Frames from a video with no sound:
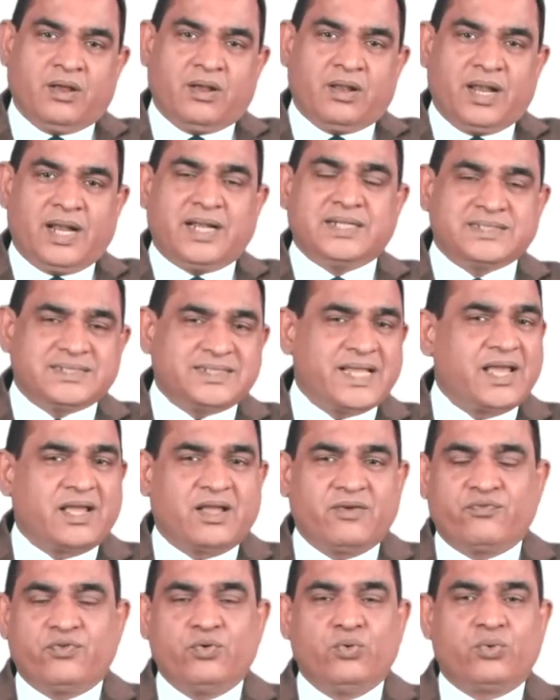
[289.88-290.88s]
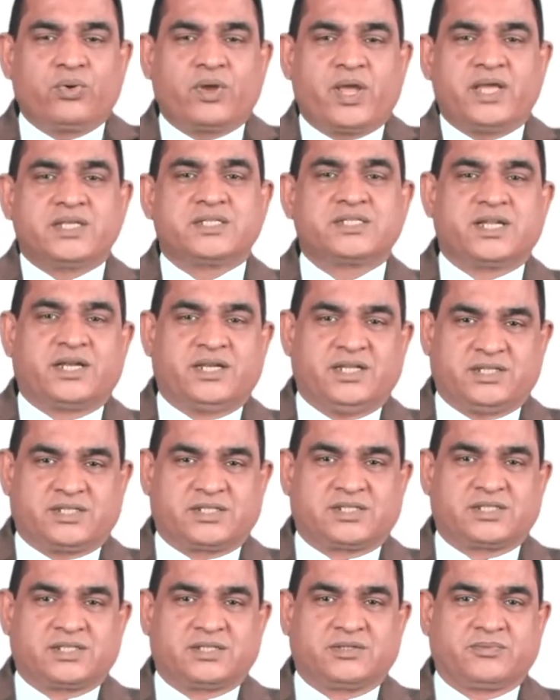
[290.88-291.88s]
Let us take a few case
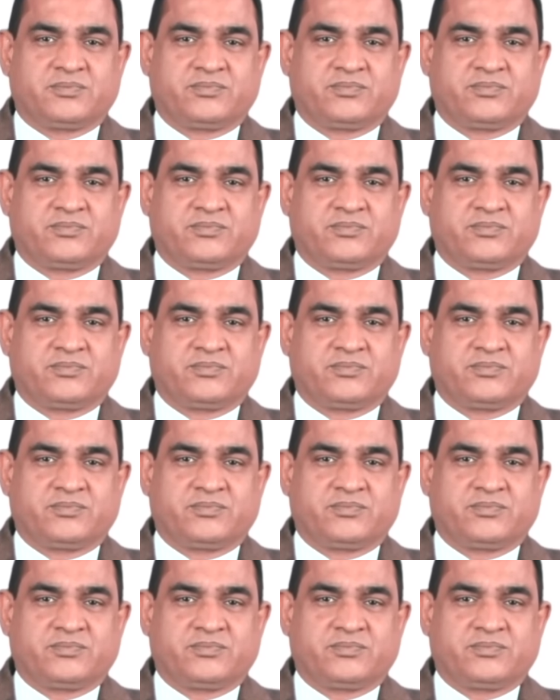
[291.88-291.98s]
studies.